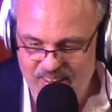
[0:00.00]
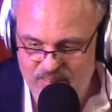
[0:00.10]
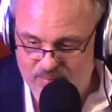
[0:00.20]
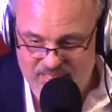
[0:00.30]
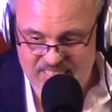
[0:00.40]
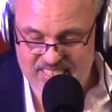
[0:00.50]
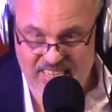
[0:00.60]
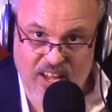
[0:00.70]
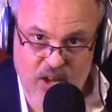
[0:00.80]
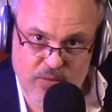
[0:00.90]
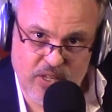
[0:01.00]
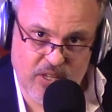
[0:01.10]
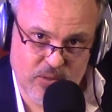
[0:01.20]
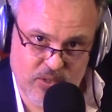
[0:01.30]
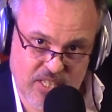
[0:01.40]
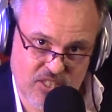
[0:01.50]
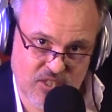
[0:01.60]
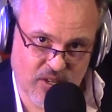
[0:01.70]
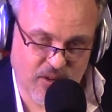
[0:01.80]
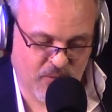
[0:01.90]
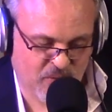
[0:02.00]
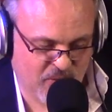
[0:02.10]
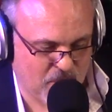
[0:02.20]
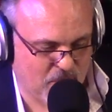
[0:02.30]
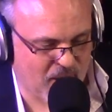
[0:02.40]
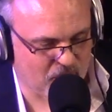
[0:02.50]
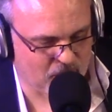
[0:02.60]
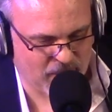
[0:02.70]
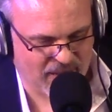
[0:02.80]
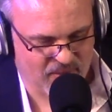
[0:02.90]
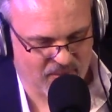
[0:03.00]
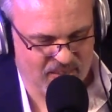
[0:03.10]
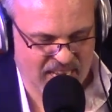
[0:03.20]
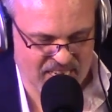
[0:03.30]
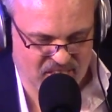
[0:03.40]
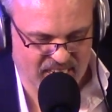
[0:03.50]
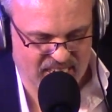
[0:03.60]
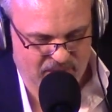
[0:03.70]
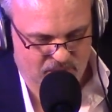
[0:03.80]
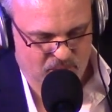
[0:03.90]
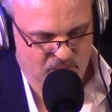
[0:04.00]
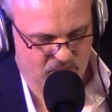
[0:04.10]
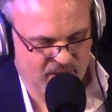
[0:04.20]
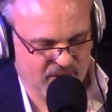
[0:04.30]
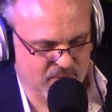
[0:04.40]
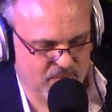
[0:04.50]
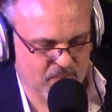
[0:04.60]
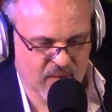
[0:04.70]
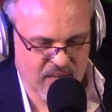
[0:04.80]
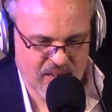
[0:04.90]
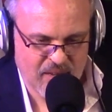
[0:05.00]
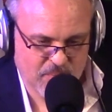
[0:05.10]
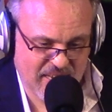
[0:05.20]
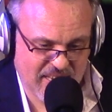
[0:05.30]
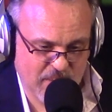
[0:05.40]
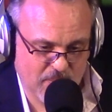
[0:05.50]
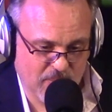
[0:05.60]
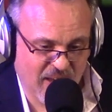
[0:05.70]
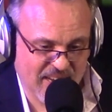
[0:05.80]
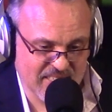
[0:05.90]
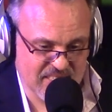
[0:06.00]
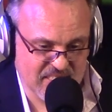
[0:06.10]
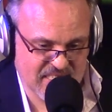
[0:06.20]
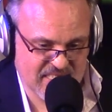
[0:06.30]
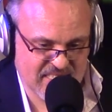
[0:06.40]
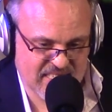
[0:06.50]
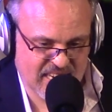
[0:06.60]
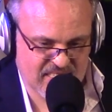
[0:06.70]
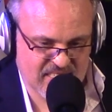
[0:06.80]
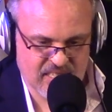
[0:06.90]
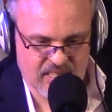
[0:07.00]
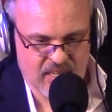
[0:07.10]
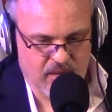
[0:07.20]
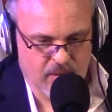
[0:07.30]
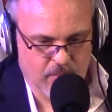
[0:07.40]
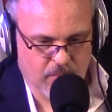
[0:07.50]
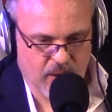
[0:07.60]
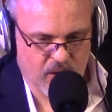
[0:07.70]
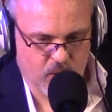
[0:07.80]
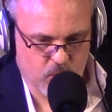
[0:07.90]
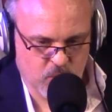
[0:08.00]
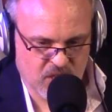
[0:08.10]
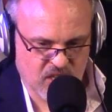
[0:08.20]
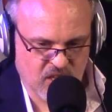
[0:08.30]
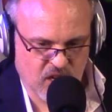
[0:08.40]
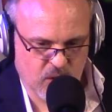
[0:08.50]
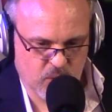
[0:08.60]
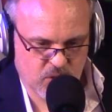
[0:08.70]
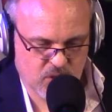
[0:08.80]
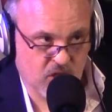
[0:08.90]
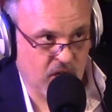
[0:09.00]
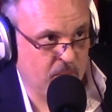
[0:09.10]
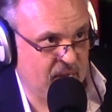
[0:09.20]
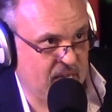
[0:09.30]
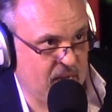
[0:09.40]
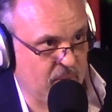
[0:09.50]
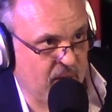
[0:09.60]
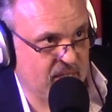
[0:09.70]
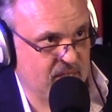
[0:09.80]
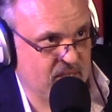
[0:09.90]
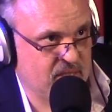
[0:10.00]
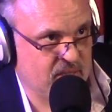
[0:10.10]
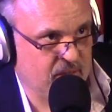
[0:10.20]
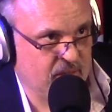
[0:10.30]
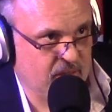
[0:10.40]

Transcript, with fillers: Fantastic overusage of the bunk bell as I live and breathe. Peaky Blinders is set by a haunted ghost. Do you know Peaky Blinders? I watched